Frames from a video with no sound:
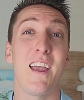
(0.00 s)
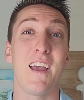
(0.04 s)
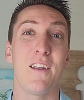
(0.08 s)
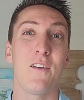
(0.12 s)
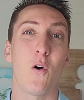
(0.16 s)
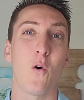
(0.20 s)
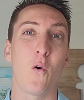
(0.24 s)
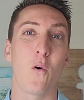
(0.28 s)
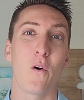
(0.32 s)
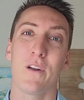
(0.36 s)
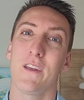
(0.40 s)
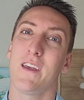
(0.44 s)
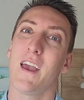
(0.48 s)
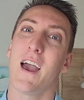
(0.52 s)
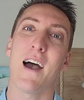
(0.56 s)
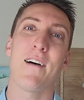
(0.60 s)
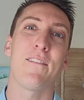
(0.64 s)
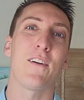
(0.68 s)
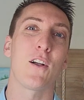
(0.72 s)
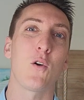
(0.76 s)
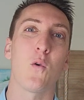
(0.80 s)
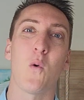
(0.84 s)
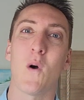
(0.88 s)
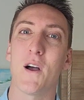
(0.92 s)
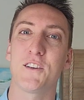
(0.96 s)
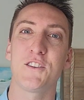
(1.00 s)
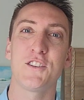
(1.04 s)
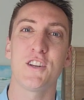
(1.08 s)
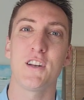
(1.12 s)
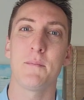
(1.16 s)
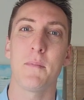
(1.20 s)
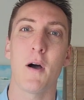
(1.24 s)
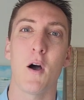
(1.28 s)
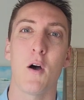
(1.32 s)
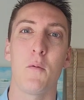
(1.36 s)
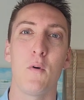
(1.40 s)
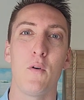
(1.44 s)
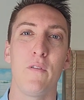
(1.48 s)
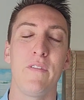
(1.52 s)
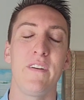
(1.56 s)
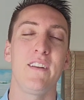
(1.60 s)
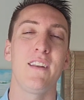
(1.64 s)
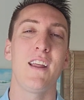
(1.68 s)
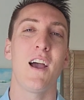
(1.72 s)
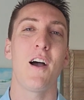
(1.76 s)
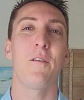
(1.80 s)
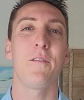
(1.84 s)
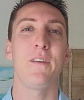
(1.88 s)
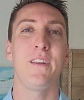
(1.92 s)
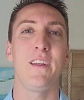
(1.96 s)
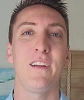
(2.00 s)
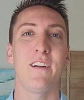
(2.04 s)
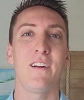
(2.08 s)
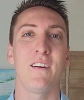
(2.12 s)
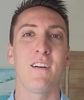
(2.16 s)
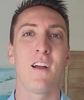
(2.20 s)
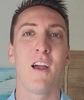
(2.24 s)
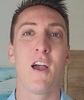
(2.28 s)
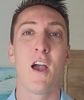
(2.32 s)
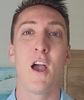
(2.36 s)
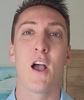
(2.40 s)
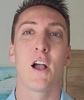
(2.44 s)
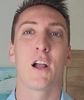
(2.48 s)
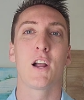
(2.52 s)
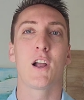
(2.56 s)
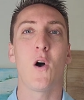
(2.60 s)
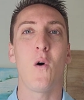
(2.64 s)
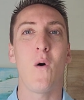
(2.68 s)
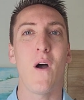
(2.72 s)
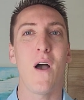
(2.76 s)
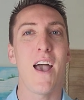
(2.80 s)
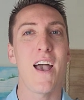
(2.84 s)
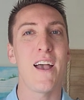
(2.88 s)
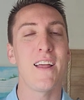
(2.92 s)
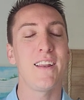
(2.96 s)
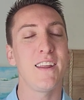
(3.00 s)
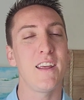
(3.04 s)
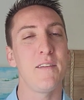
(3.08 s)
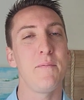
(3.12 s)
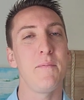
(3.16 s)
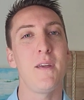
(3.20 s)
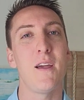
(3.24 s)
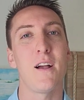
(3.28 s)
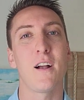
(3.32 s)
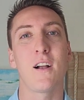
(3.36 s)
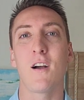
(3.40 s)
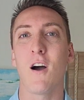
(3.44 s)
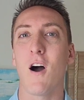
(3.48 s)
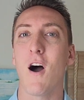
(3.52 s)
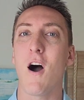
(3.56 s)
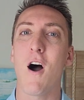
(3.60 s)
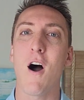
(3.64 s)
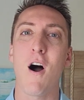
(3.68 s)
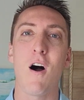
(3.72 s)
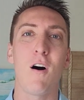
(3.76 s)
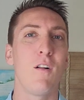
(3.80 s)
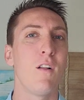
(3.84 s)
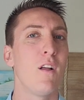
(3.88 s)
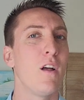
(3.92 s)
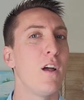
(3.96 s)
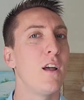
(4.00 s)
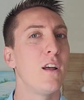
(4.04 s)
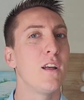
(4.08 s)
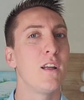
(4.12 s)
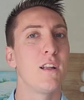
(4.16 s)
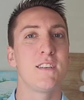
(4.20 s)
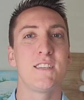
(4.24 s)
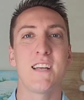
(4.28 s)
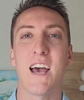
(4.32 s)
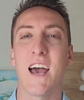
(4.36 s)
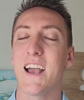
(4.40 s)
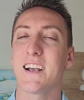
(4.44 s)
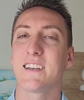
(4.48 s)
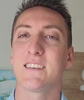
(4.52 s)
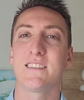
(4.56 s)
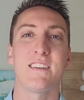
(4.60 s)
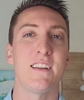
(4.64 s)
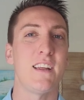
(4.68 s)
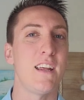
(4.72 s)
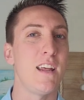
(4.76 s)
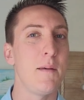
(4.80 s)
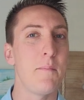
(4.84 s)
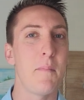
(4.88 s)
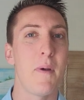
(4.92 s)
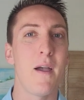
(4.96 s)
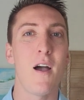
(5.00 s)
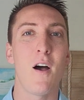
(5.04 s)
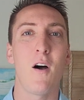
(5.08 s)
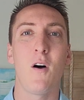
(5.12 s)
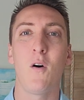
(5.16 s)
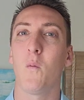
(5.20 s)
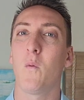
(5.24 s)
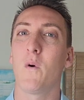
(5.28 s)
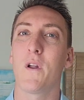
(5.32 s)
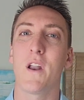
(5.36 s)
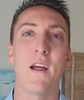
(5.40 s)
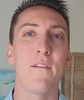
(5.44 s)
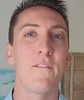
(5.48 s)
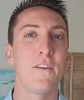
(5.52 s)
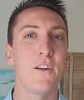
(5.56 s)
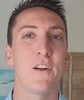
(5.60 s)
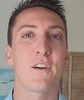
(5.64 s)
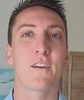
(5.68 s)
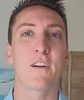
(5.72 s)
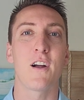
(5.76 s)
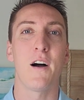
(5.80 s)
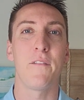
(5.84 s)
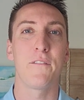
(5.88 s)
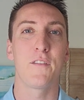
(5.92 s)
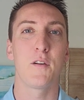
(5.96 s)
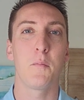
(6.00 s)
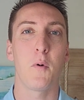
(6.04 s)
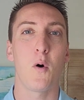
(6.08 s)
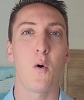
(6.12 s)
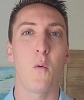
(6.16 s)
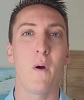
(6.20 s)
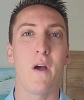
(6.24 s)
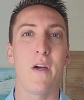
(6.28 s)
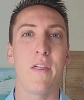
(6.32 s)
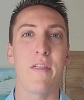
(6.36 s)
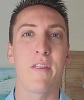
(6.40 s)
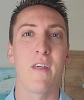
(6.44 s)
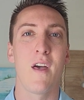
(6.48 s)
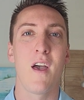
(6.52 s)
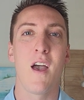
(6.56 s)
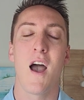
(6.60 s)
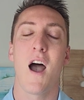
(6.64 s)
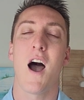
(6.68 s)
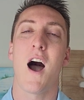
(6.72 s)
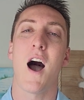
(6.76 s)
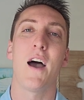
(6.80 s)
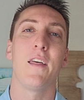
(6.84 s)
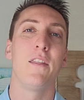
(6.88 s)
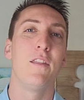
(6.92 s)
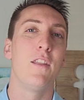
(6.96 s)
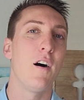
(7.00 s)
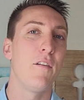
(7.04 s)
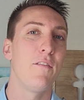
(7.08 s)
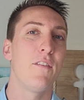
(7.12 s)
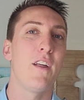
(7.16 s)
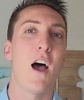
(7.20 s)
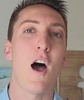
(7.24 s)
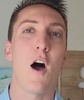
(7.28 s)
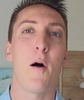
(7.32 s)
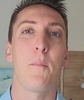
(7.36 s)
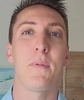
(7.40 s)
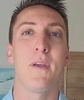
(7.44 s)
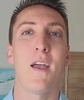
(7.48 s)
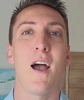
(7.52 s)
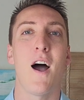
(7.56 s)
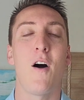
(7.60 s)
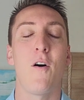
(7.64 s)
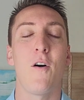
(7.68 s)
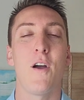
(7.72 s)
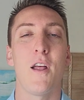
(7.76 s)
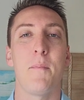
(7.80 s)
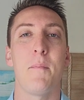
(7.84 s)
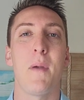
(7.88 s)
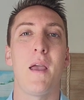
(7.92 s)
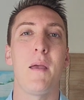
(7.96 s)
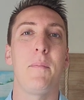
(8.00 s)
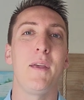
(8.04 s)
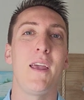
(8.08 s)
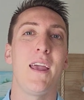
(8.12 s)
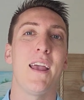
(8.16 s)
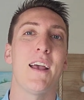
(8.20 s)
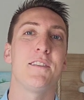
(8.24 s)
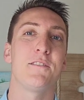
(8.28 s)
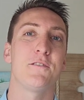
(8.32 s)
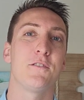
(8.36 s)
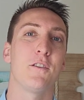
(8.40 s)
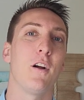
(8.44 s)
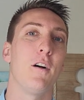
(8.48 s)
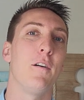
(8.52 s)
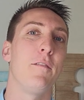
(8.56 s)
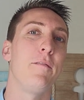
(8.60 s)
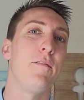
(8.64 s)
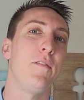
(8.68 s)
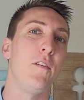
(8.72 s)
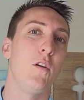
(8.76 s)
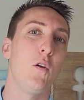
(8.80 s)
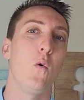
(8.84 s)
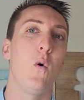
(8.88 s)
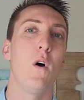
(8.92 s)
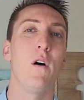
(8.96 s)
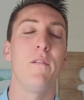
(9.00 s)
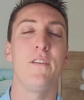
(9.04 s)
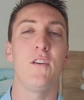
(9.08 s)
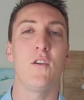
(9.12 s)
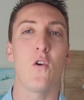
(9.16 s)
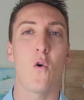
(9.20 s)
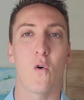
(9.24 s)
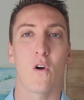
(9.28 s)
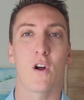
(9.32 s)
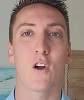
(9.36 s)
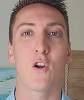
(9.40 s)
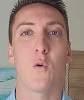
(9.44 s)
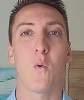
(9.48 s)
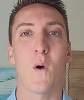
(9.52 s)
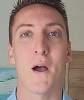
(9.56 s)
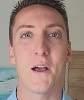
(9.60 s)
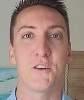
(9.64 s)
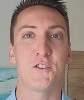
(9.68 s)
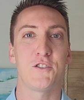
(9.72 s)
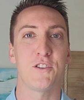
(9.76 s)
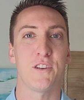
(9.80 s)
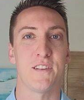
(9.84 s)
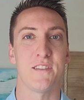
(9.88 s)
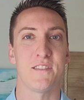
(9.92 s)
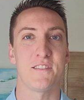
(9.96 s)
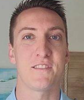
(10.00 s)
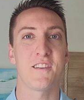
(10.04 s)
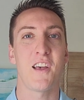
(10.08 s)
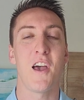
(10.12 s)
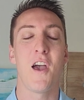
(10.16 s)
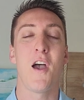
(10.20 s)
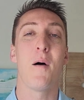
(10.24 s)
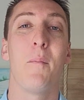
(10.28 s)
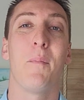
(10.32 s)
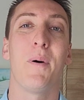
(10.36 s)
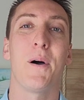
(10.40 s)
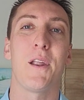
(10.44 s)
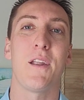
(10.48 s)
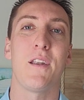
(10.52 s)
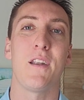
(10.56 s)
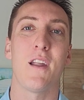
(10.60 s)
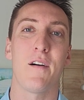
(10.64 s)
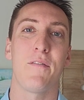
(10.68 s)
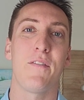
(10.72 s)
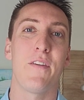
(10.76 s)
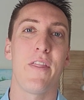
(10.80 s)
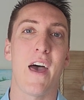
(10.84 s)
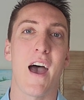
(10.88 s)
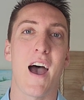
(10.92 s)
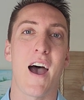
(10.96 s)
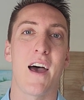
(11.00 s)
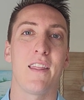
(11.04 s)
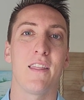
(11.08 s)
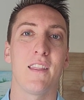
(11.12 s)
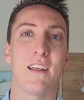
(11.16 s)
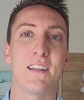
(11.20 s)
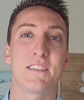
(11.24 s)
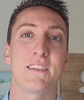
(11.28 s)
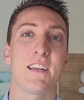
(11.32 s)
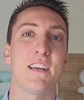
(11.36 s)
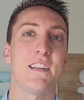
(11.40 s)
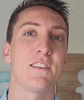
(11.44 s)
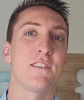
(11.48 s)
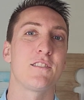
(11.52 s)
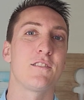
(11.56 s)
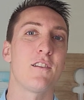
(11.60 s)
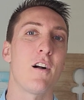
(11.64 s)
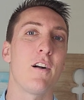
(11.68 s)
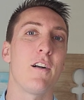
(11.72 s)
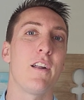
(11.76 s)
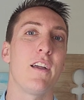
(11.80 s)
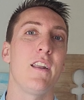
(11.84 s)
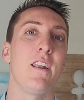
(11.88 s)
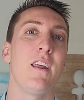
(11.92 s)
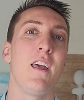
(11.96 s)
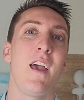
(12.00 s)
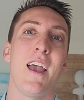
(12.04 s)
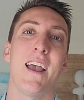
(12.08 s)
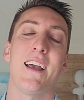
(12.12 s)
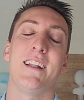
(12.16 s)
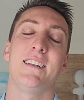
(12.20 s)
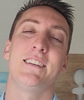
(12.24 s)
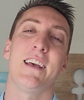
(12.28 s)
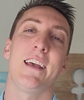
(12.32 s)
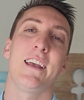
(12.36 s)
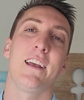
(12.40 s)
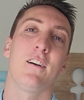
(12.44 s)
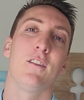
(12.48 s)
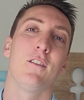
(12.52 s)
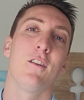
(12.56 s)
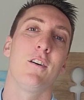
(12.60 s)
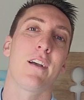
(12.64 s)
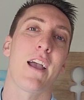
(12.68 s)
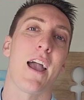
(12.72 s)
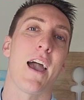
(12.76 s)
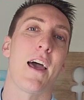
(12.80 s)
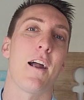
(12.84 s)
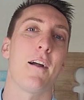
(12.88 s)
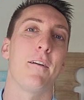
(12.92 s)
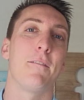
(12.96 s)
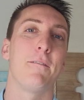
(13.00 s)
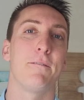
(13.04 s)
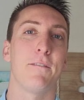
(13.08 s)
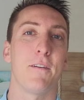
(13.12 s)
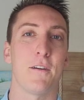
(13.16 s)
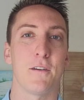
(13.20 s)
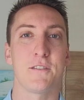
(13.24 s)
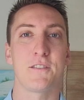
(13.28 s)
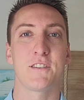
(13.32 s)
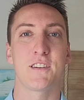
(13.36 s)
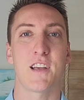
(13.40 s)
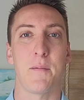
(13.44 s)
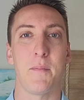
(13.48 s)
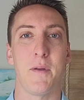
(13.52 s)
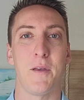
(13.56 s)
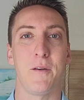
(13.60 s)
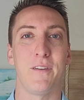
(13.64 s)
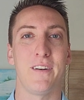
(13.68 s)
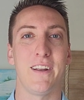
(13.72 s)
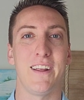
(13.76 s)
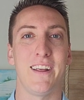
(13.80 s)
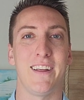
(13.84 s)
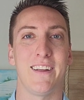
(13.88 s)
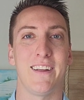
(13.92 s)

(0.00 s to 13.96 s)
or you have a question about moving down here, go ahead, give me a call, text, email, whatever you're comfortable with. I'd love to help you out and maybe answer a few of your questions. But enough of that, let's get started and take a look at our first community.